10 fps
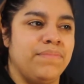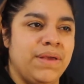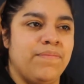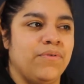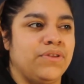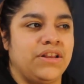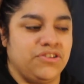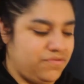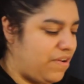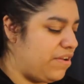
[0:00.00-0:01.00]
people they
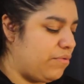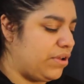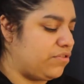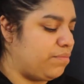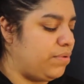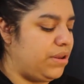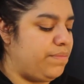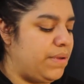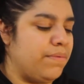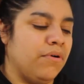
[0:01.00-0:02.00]
just very quick to bully
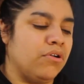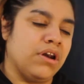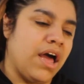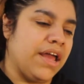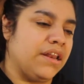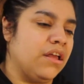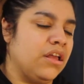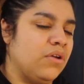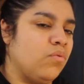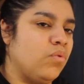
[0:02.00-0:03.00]
people online
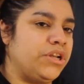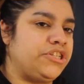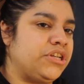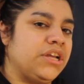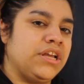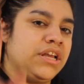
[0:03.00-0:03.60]
which